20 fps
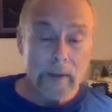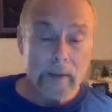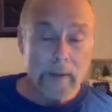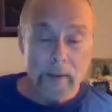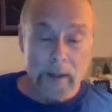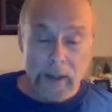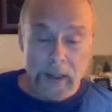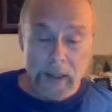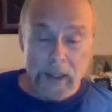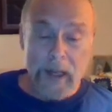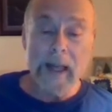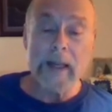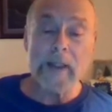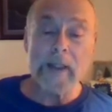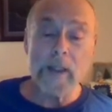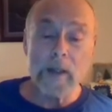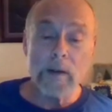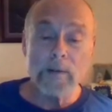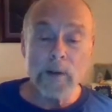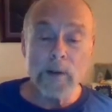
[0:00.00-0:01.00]
The
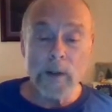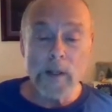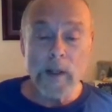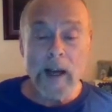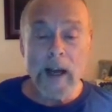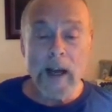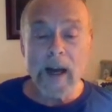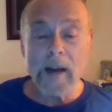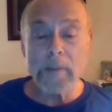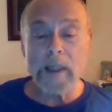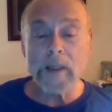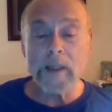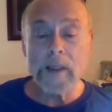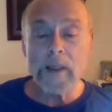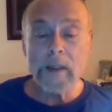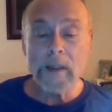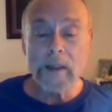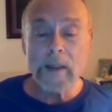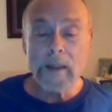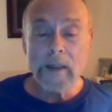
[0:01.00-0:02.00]
test for
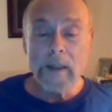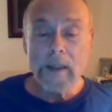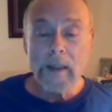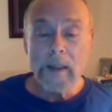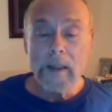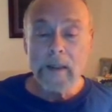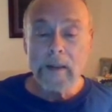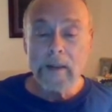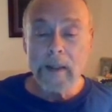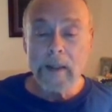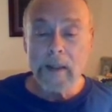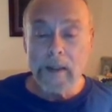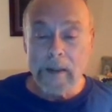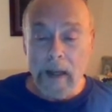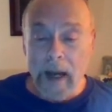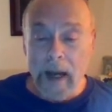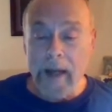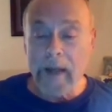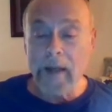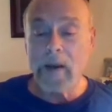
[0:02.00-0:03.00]
Thomas did
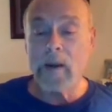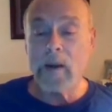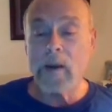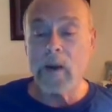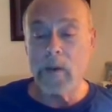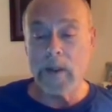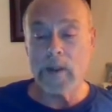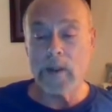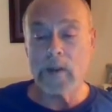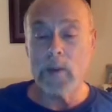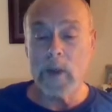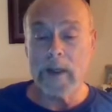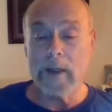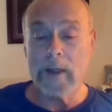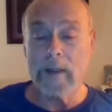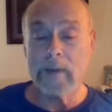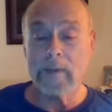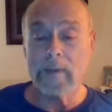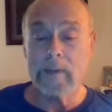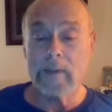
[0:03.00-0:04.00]
not go as
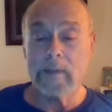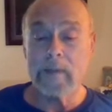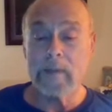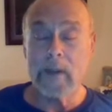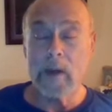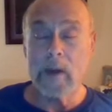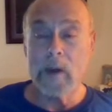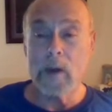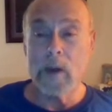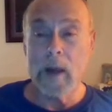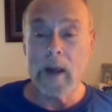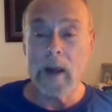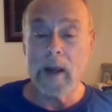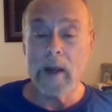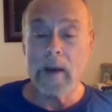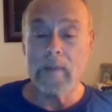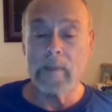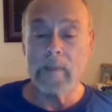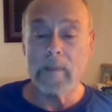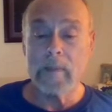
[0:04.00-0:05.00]
well.
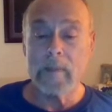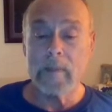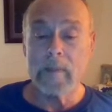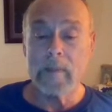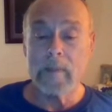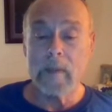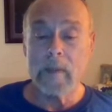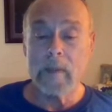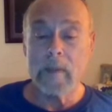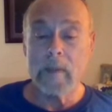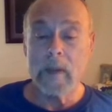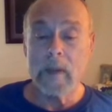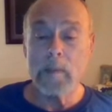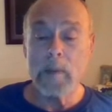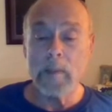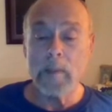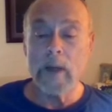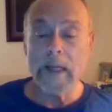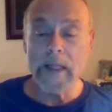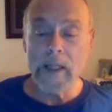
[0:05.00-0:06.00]
Okay?
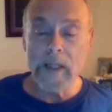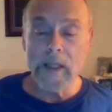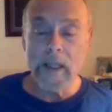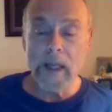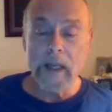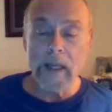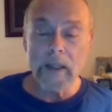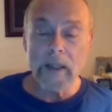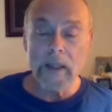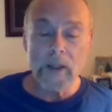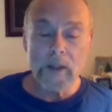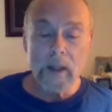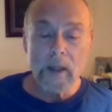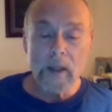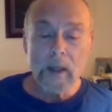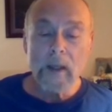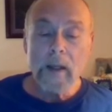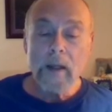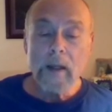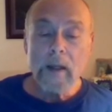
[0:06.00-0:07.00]
Remember, he says,
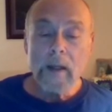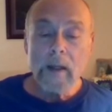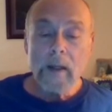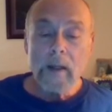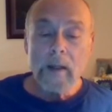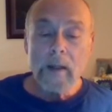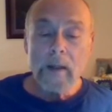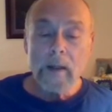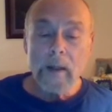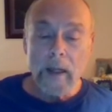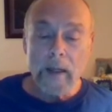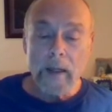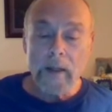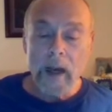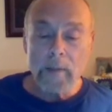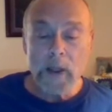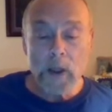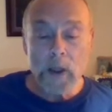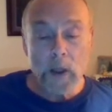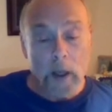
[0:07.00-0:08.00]
then
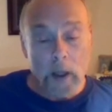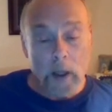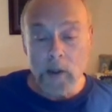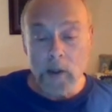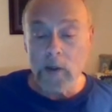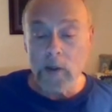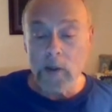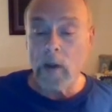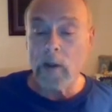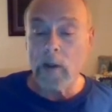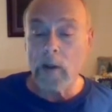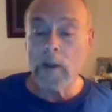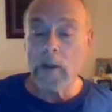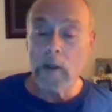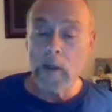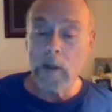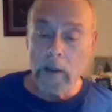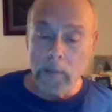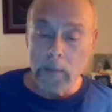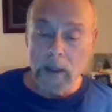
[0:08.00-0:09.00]
Thomas, also known as
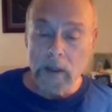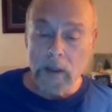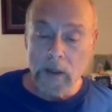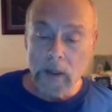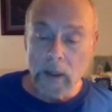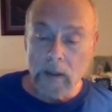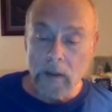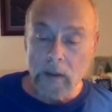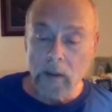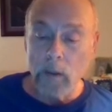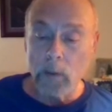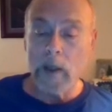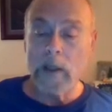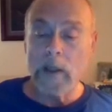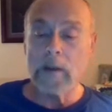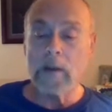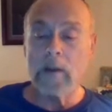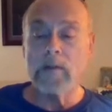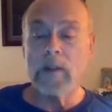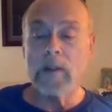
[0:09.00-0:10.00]
Didymus, said to the
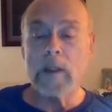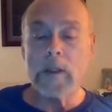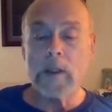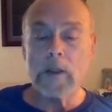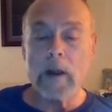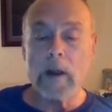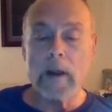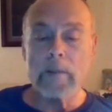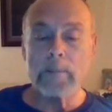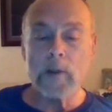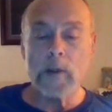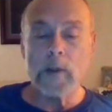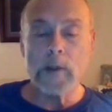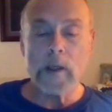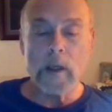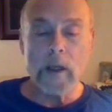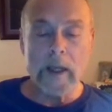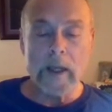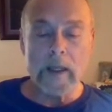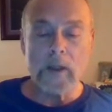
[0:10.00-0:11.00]
rest of the
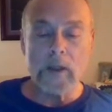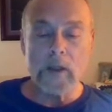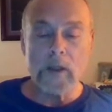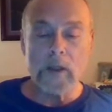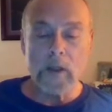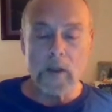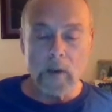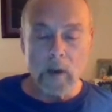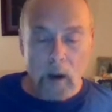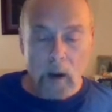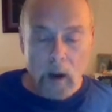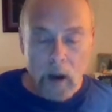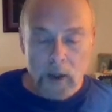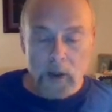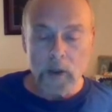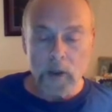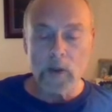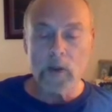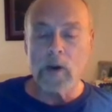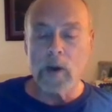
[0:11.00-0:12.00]
disciples, let us
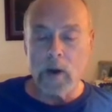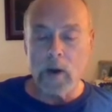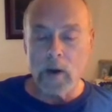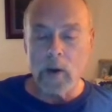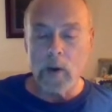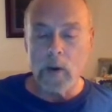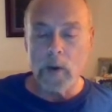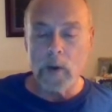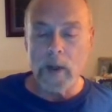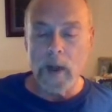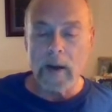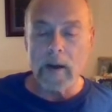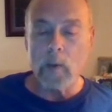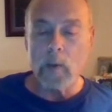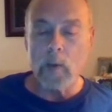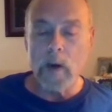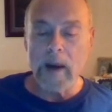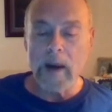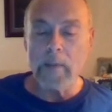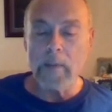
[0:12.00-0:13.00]
also go that
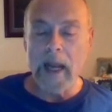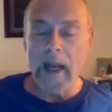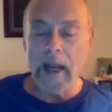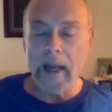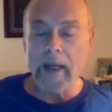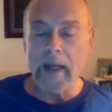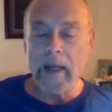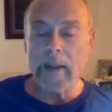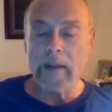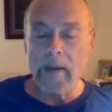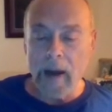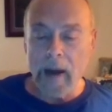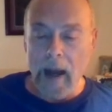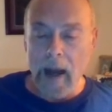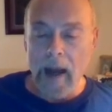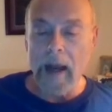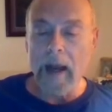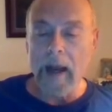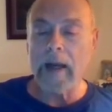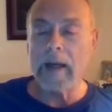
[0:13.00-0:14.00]
we may
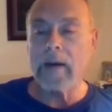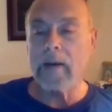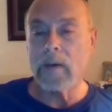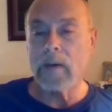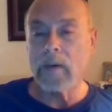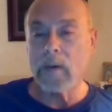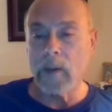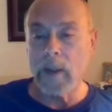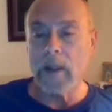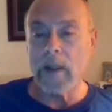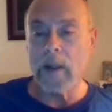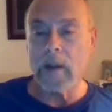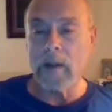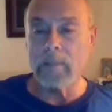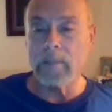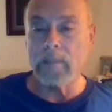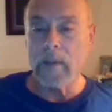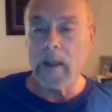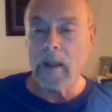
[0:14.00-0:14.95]
die with him.